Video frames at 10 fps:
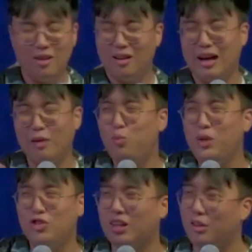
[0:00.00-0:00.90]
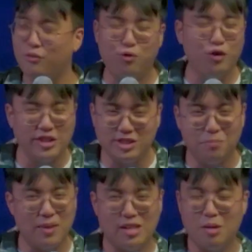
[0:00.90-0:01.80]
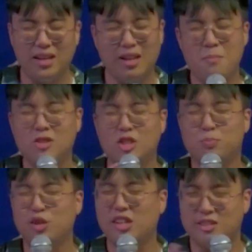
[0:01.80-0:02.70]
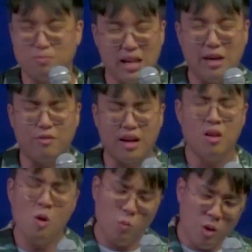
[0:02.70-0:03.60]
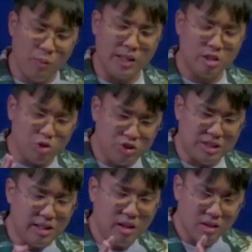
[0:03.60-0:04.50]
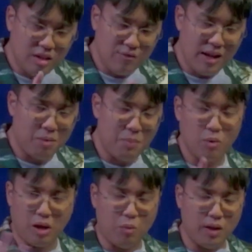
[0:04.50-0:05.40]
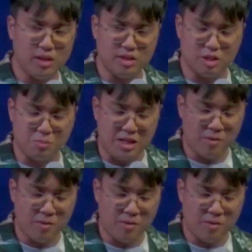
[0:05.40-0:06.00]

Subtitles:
I wish I can phrase it better, but let me just put it as blunt, right? We wanted to see development. Now, what does this mean?